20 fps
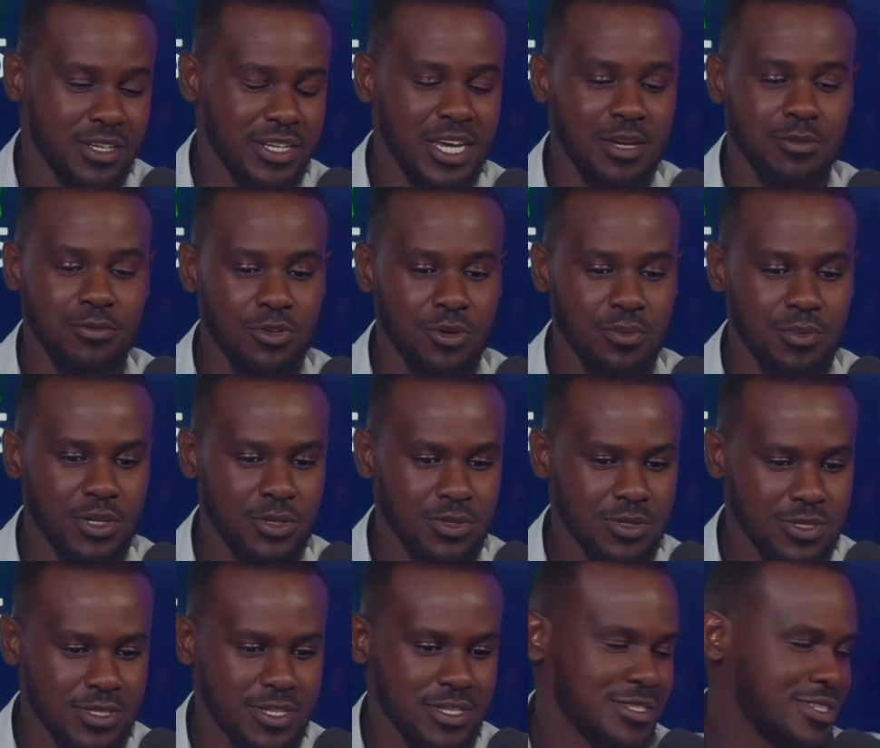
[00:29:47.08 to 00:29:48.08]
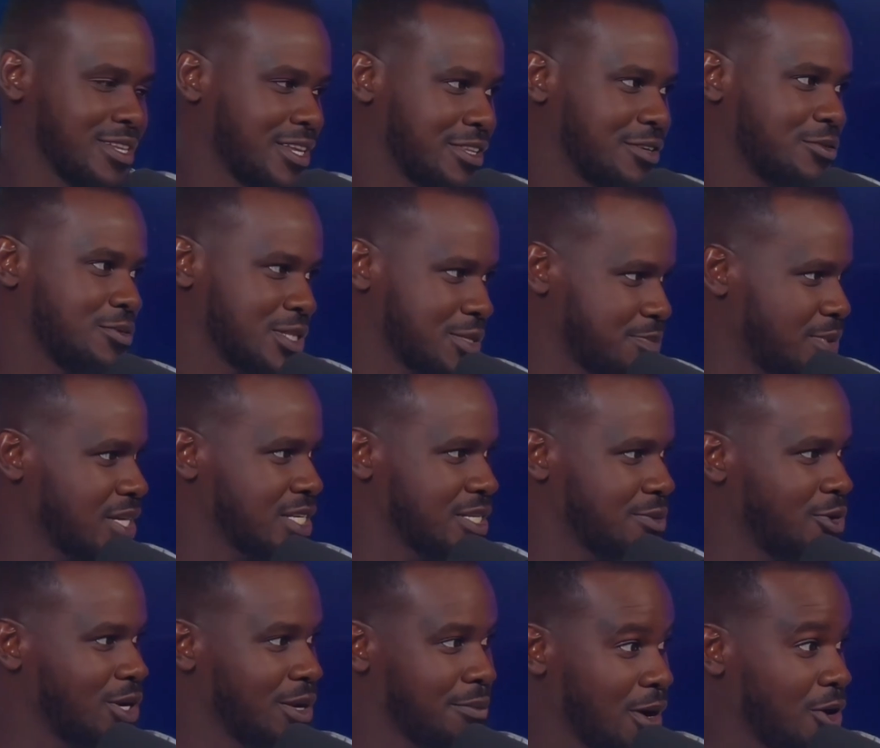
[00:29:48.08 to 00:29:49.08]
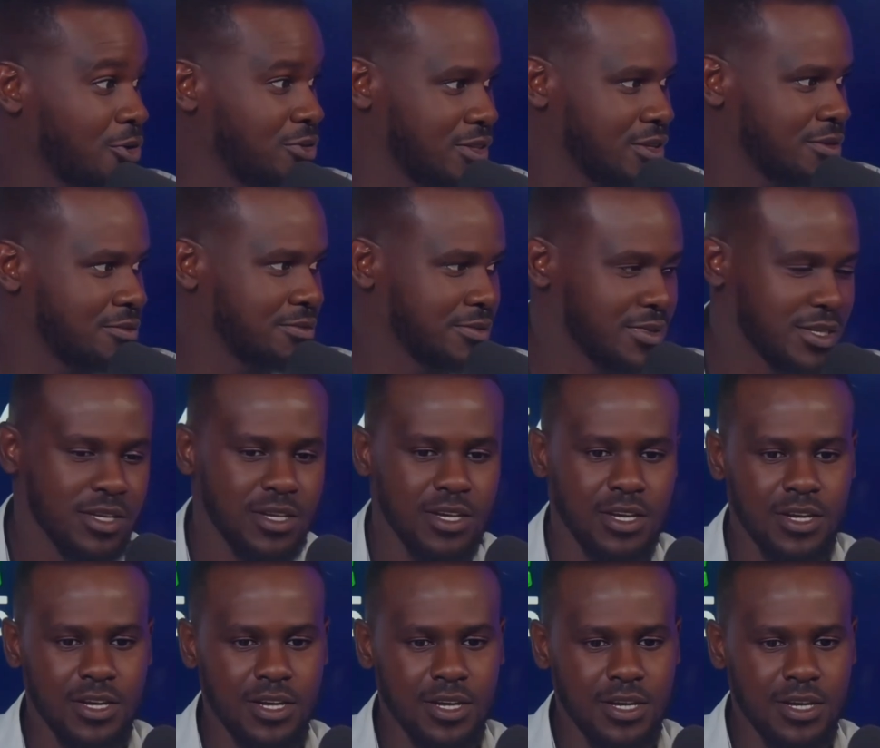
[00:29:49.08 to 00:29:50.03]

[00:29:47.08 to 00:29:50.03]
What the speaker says: where that came from because there's nothing respectable about them.